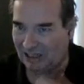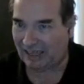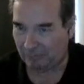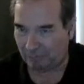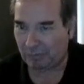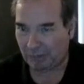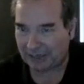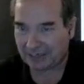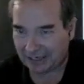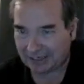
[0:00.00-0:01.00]
Yeah, it
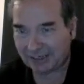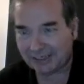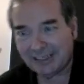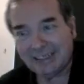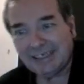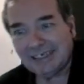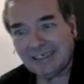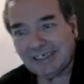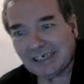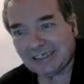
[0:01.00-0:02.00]
did.
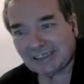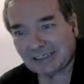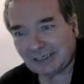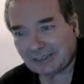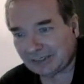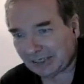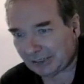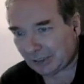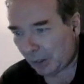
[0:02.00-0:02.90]
It certainly did.